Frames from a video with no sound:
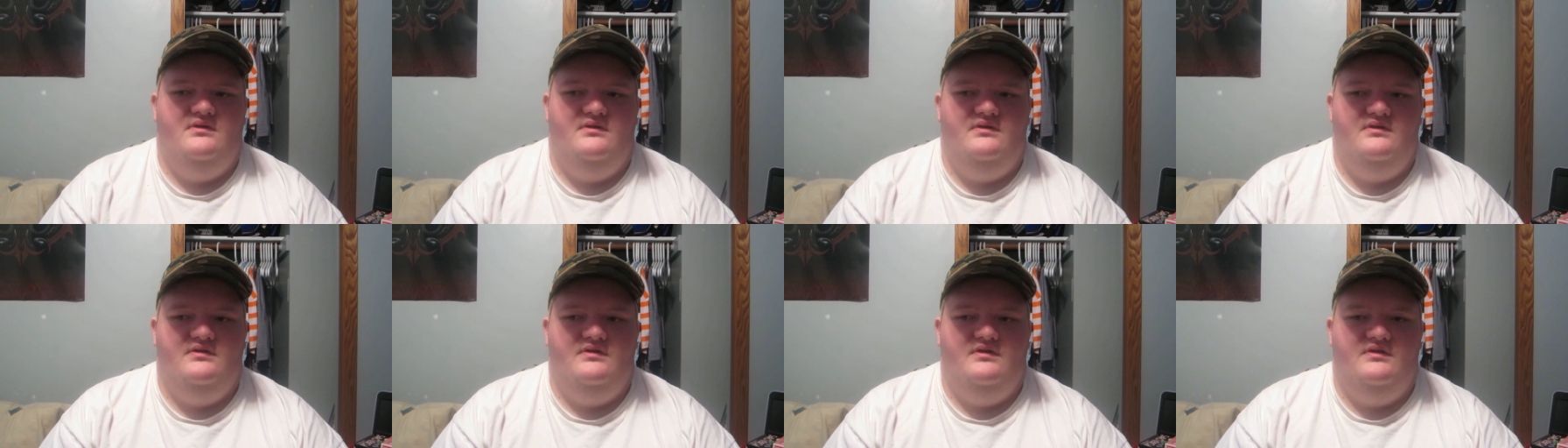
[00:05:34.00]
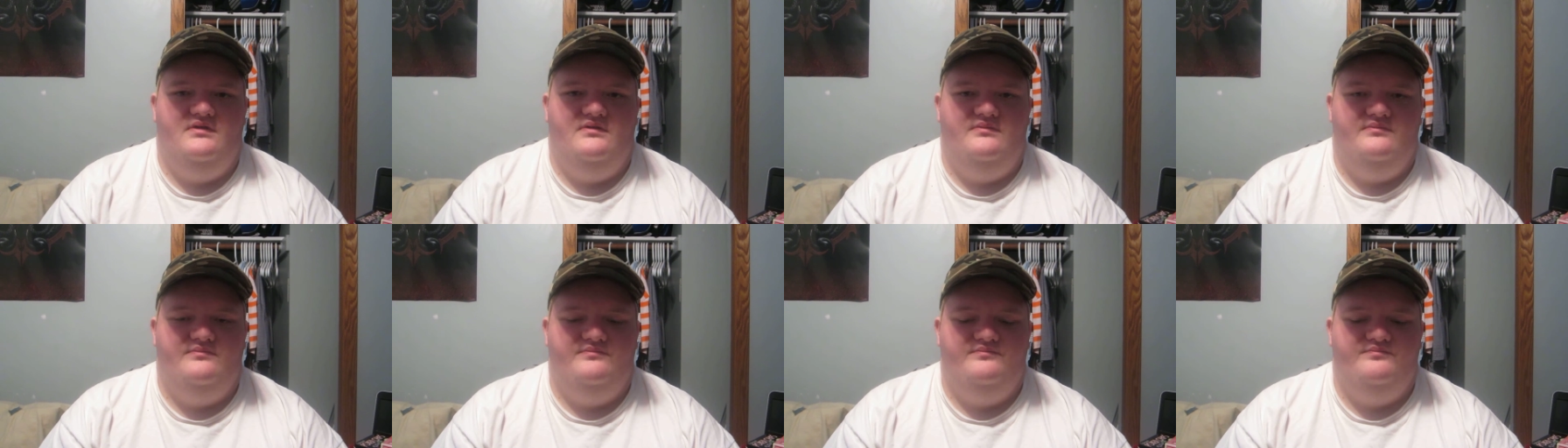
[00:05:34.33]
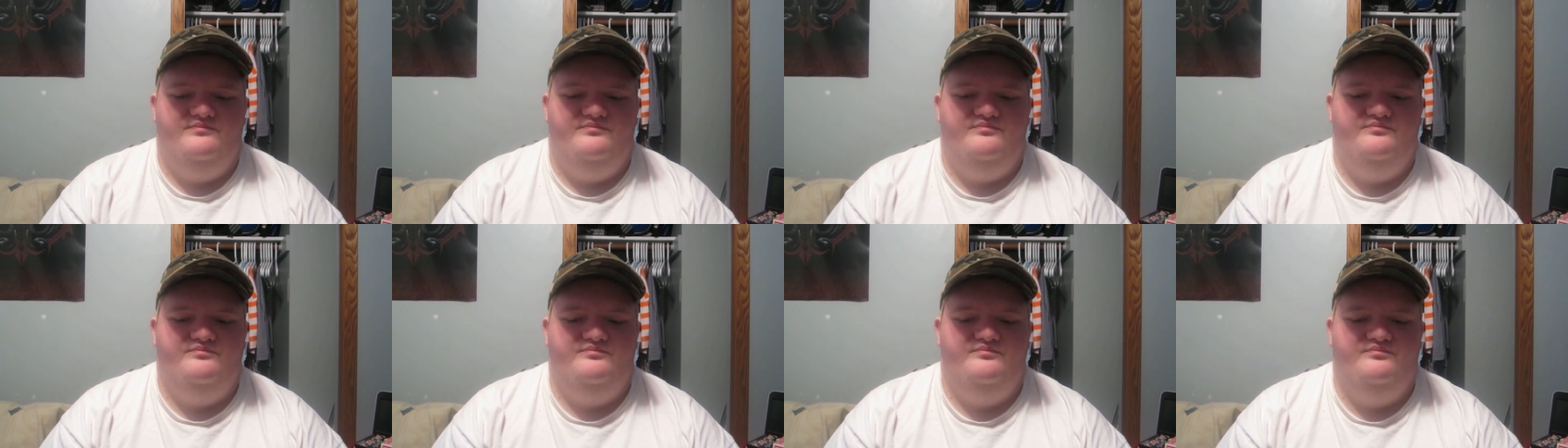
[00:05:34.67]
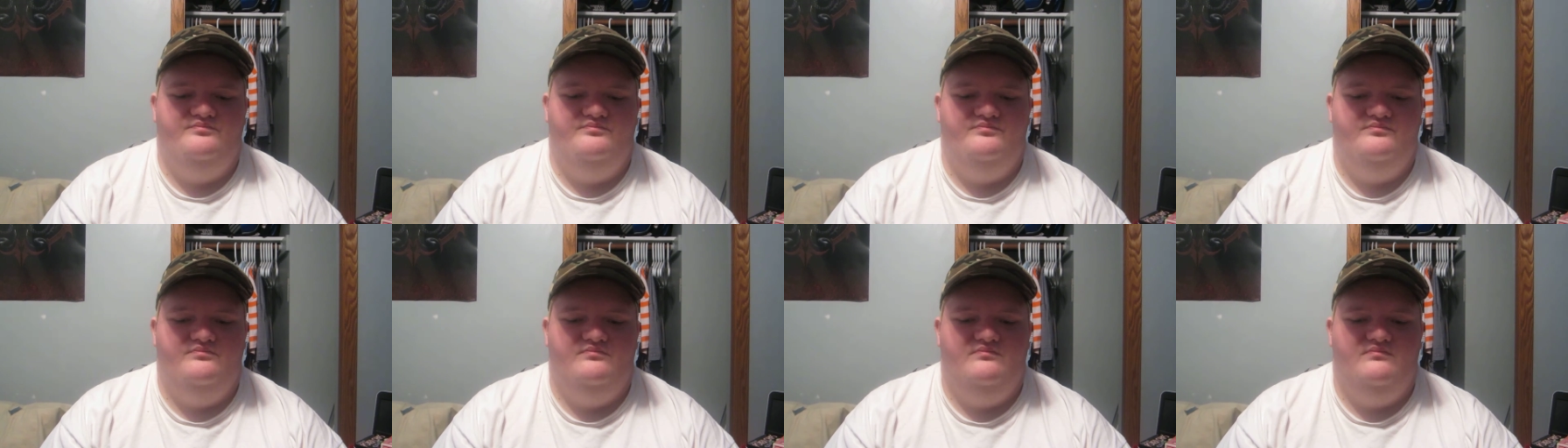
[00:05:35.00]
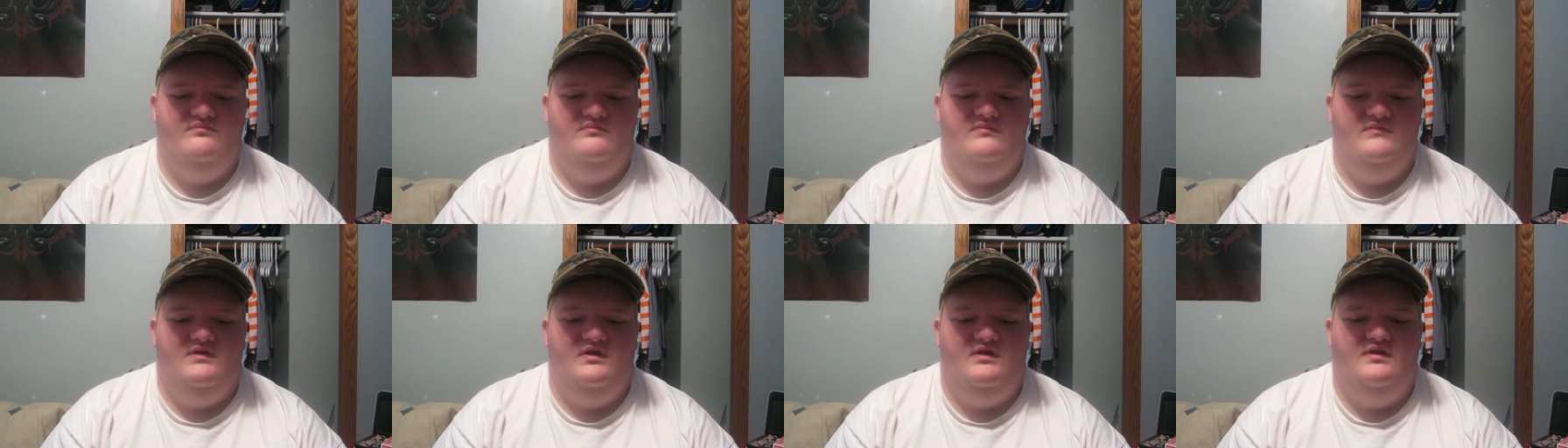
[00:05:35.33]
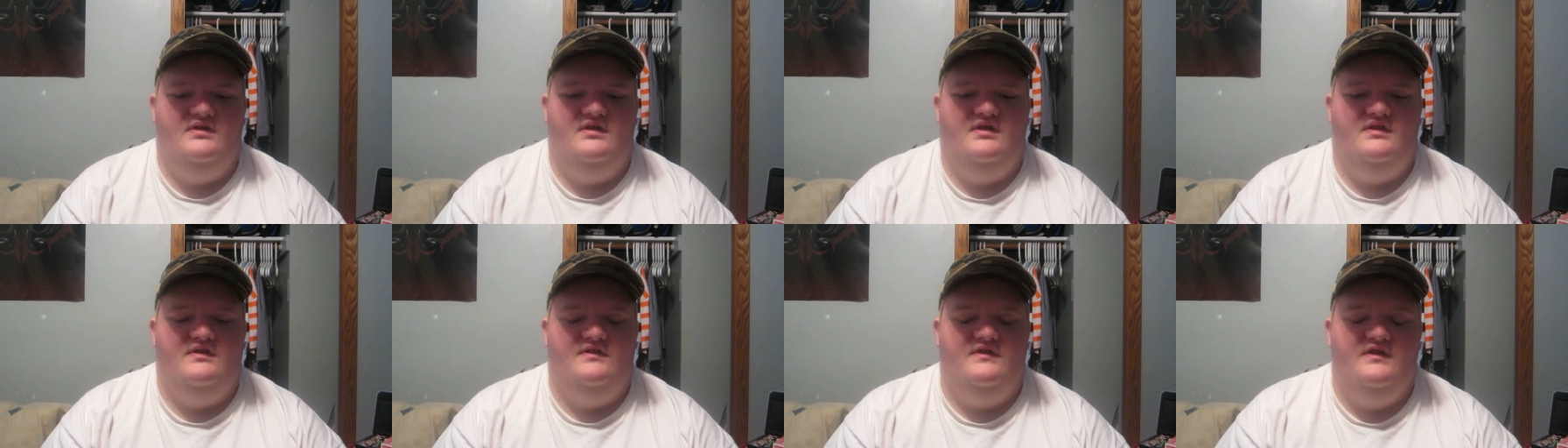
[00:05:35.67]
And, um, I'm
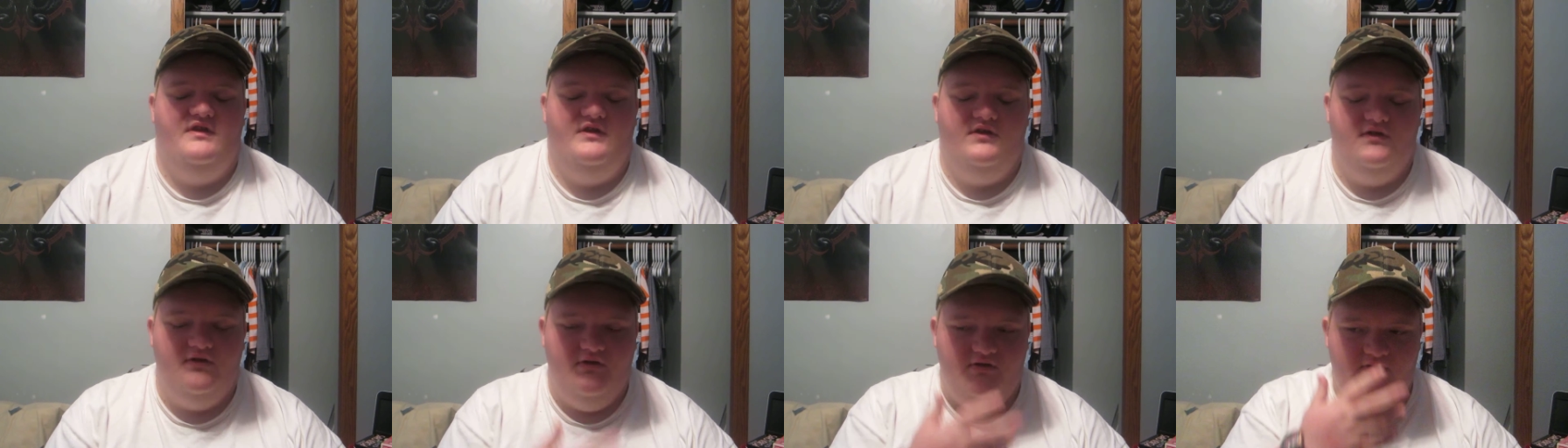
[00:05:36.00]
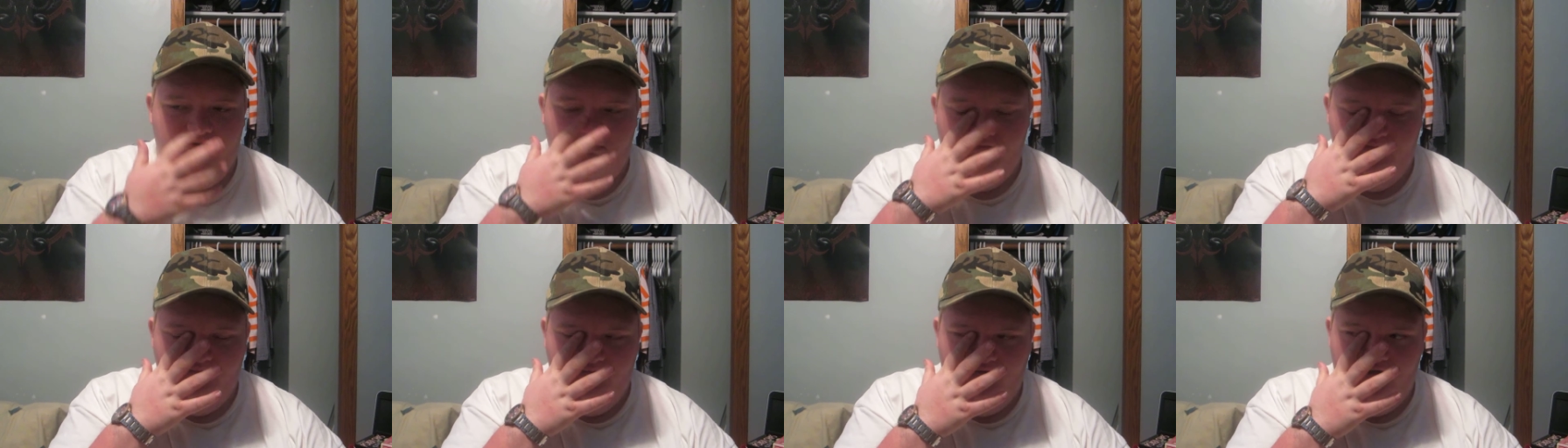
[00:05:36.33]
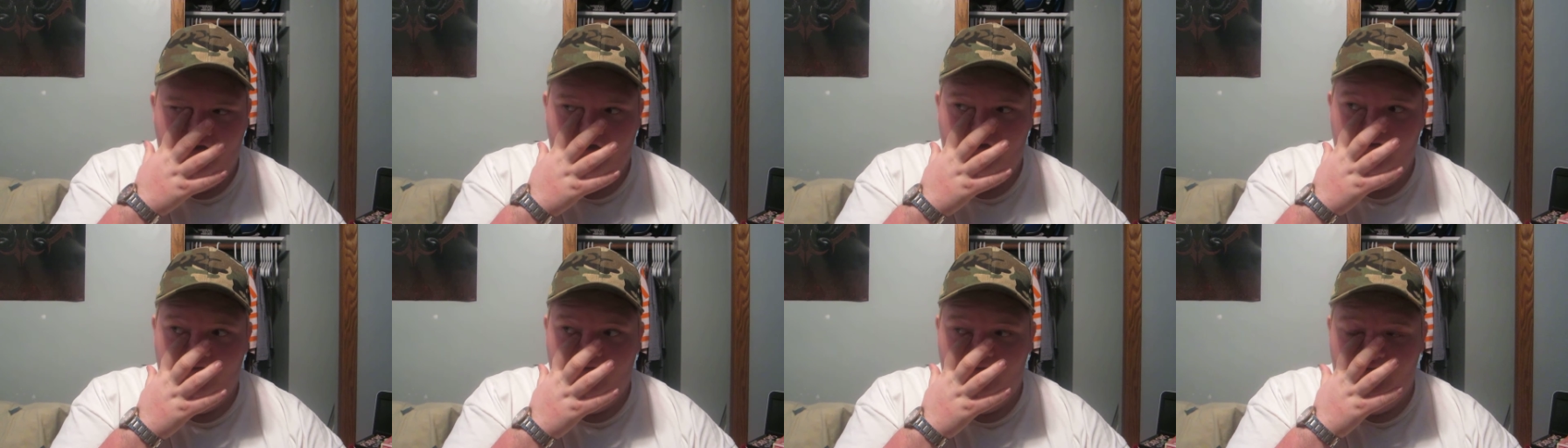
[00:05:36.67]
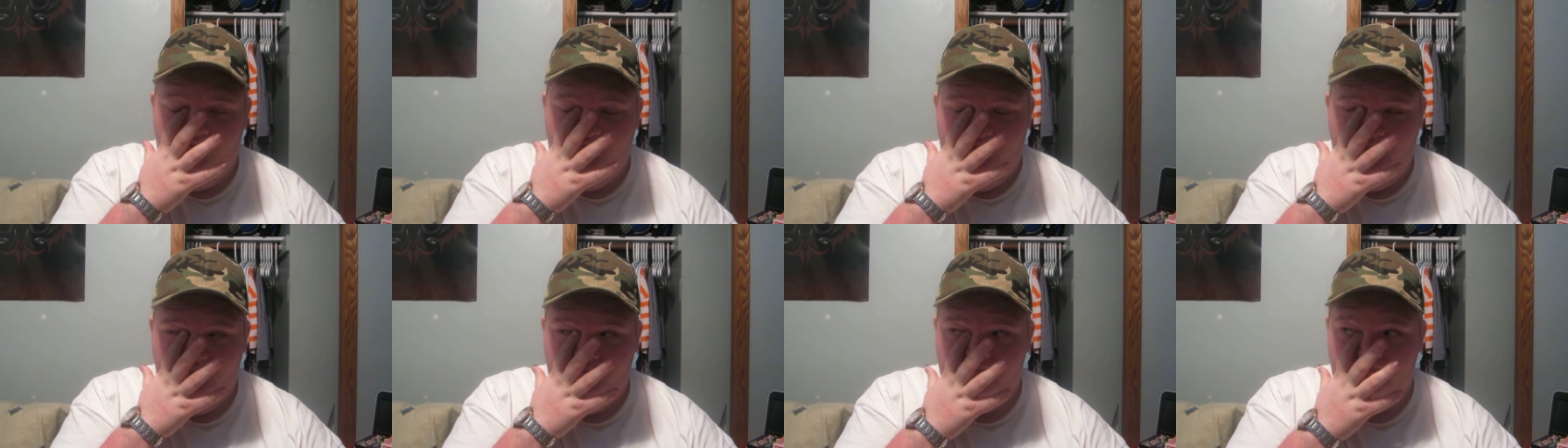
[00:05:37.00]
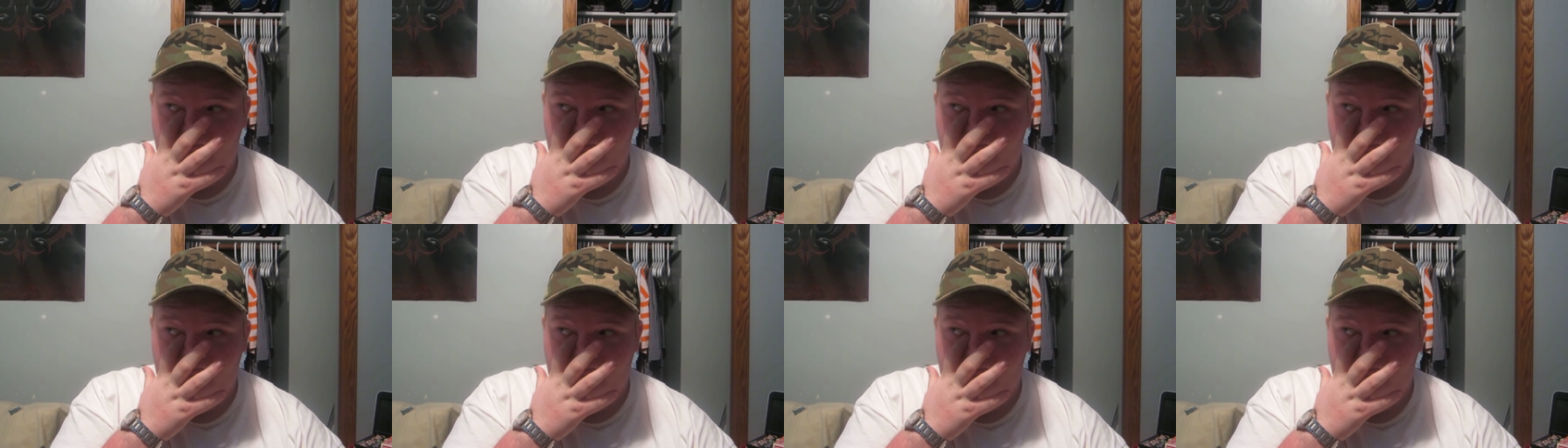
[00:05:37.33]
gonna take out the battery.